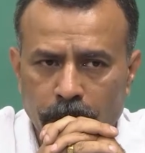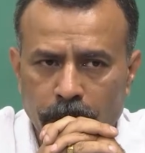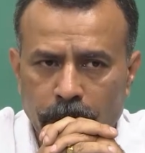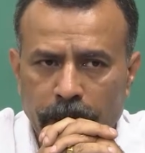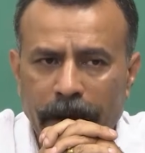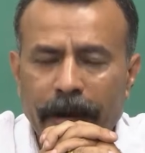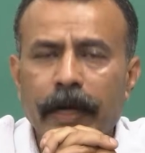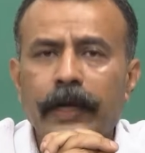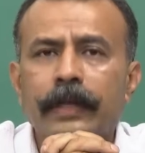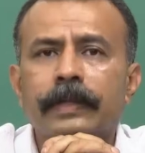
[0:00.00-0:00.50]

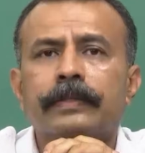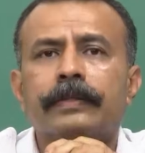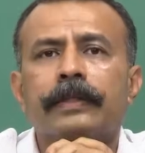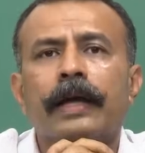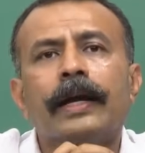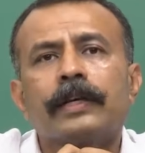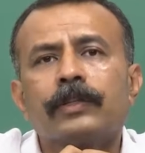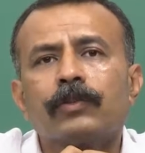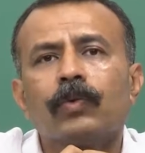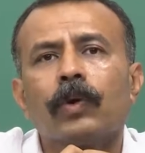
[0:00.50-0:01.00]
At least
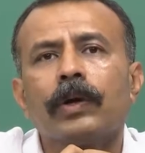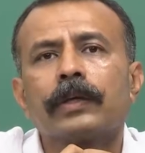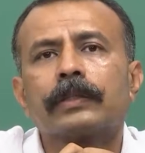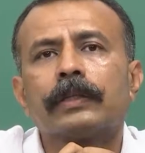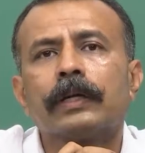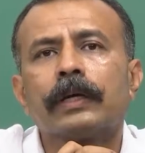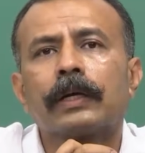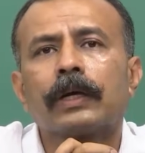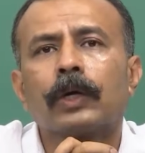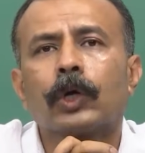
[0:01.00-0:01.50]
that is what
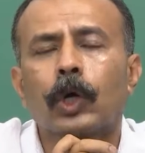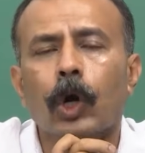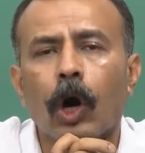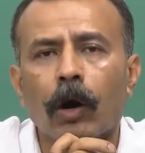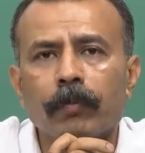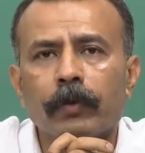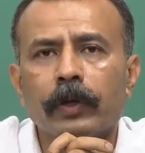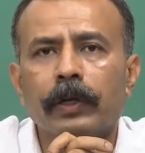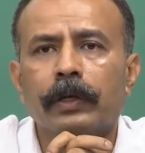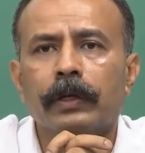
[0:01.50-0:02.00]
the
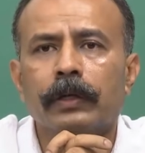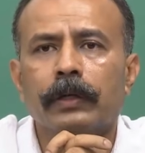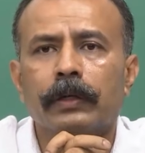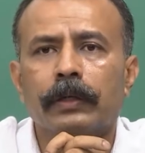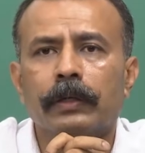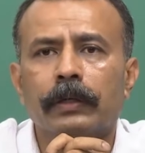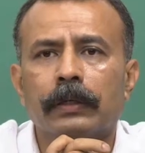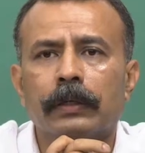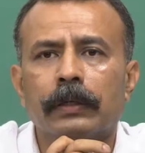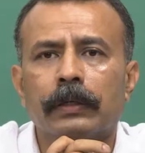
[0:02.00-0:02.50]
commoner,
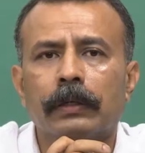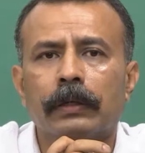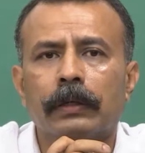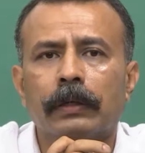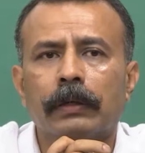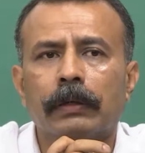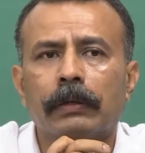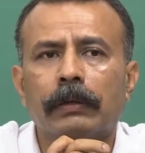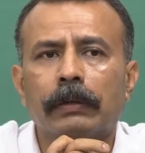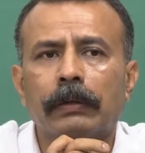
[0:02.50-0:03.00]

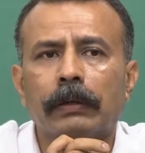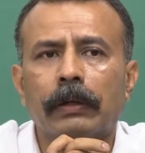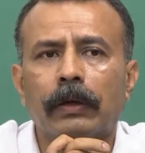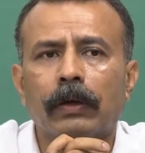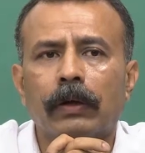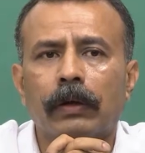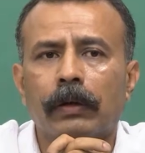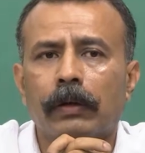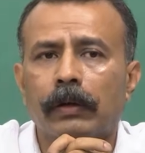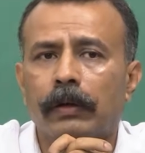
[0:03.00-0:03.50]

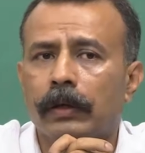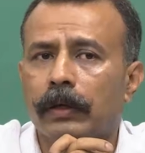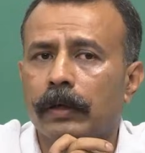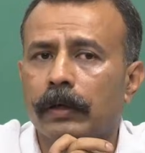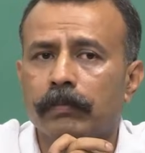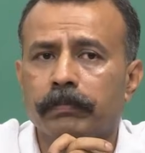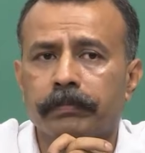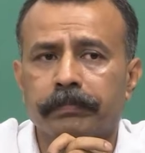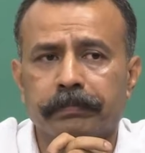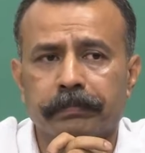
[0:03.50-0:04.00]

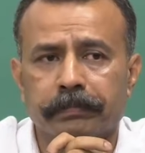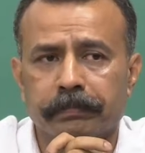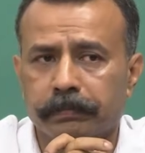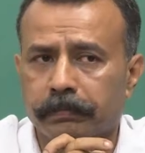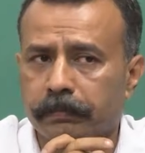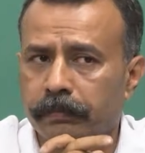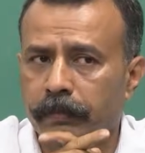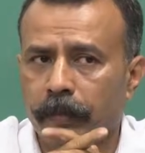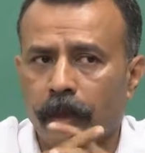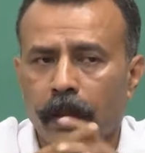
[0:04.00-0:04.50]
or
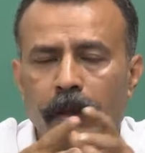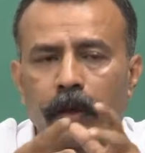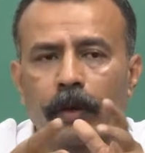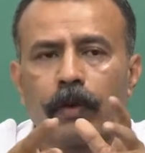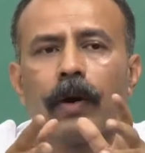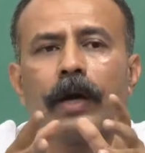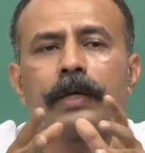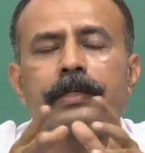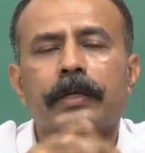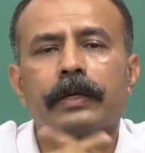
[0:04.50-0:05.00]

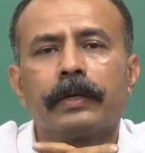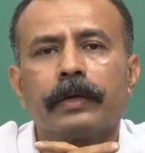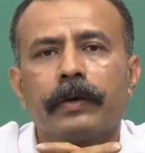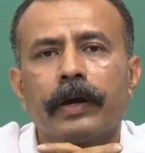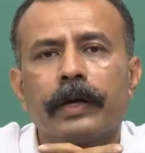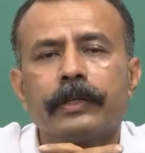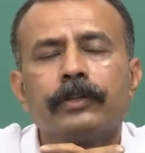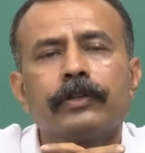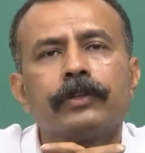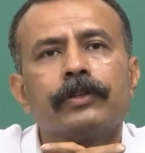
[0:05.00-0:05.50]
you ask any
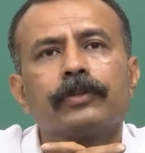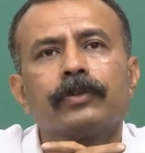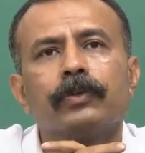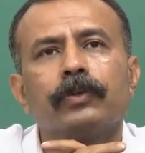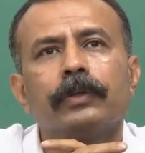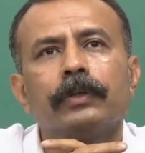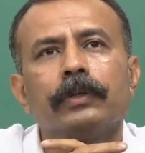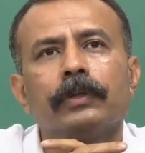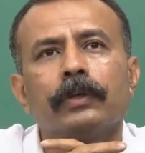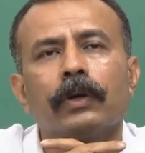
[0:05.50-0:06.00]
graduate
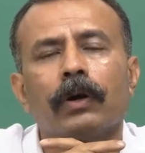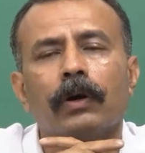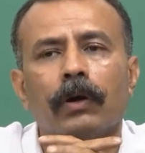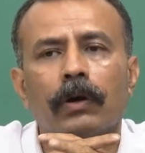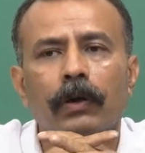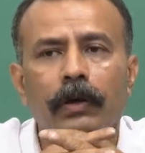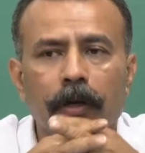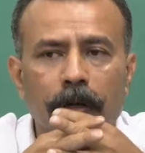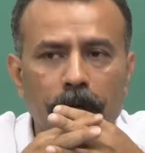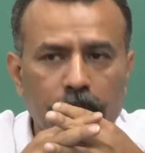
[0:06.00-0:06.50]
student
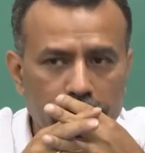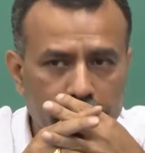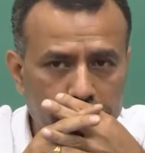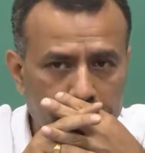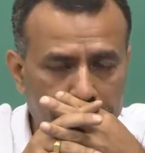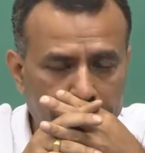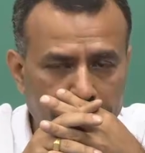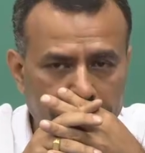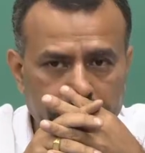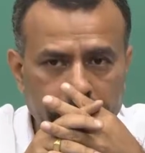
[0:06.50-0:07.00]
or
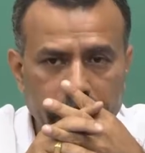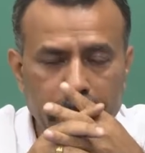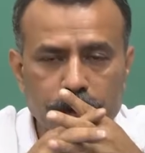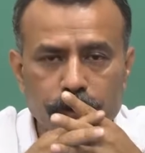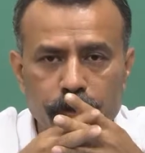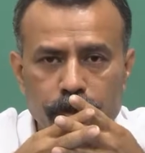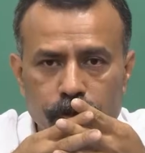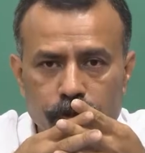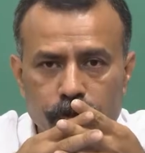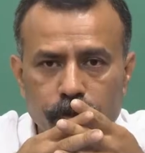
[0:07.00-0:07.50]

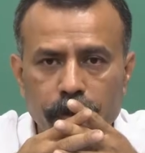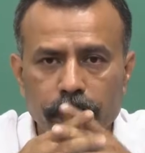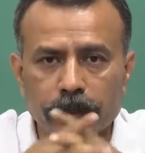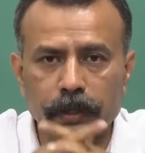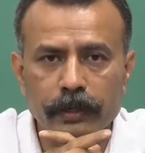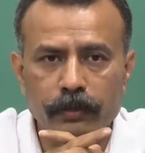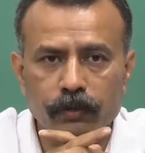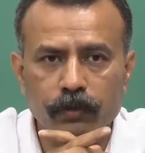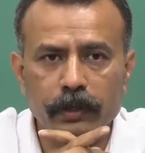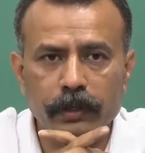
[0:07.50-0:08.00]
undergraduate student,
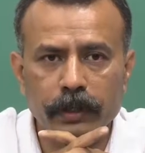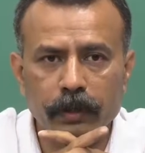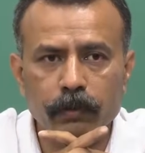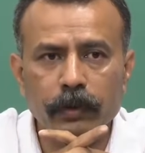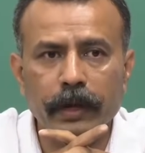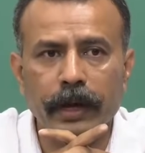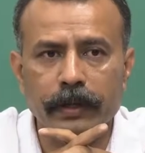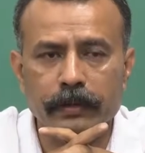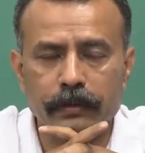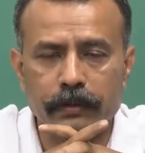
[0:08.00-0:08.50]
that is what they
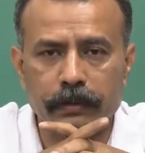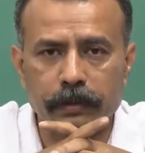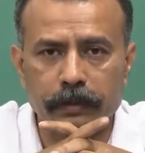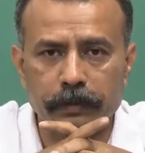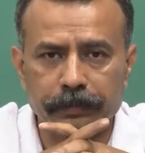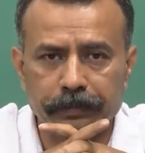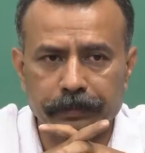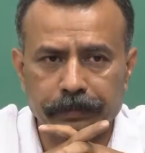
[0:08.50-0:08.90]
will answer.